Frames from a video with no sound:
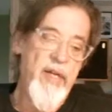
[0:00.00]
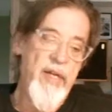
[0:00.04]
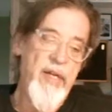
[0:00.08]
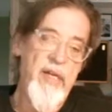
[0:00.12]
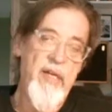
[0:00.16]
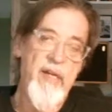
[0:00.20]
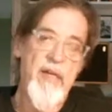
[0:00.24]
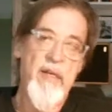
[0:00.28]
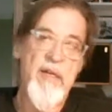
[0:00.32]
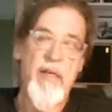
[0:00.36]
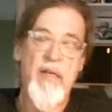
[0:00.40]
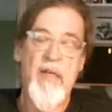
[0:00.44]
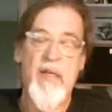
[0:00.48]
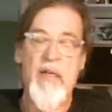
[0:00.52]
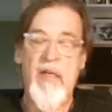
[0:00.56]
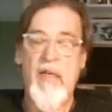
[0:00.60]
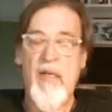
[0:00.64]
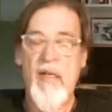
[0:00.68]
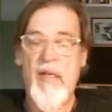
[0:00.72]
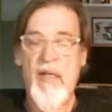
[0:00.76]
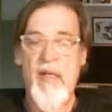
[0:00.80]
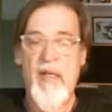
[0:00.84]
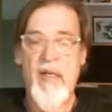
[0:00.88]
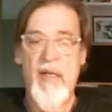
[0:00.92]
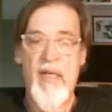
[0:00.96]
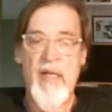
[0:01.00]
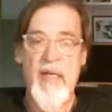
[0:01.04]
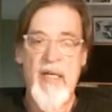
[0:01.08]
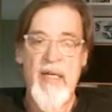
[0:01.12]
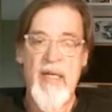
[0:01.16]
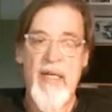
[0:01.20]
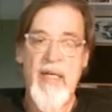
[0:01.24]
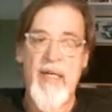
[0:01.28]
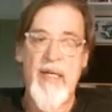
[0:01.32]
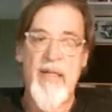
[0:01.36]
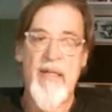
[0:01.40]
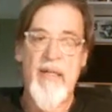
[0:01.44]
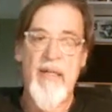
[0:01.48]
that will
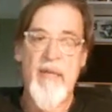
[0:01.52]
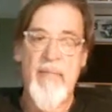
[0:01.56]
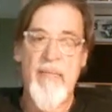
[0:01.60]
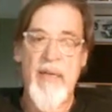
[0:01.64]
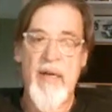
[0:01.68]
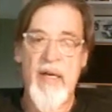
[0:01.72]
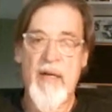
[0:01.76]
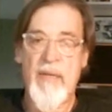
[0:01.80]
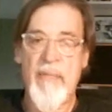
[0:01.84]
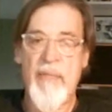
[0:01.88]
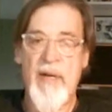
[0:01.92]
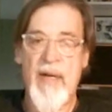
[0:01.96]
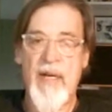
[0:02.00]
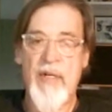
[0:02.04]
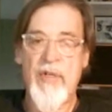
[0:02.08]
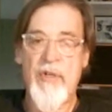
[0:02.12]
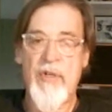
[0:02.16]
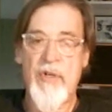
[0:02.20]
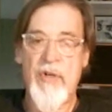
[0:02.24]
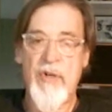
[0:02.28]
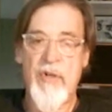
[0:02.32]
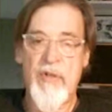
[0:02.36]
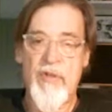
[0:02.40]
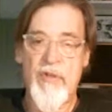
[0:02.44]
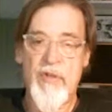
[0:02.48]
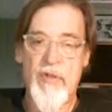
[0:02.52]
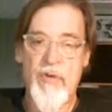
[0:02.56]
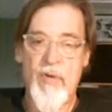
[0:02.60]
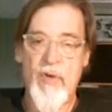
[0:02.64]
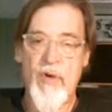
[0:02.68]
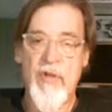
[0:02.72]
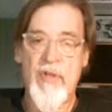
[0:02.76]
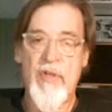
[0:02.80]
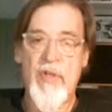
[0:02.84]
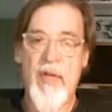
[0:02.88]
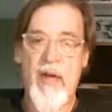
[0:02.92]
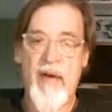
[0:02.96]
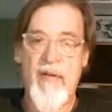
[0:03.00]
connect you with the
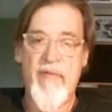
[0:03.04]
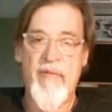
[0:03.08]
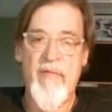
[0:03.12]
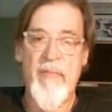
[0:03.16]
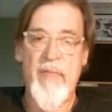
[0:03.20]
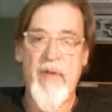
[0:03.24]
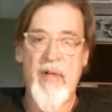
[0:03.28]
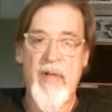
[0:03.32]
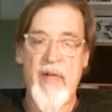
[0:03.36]
world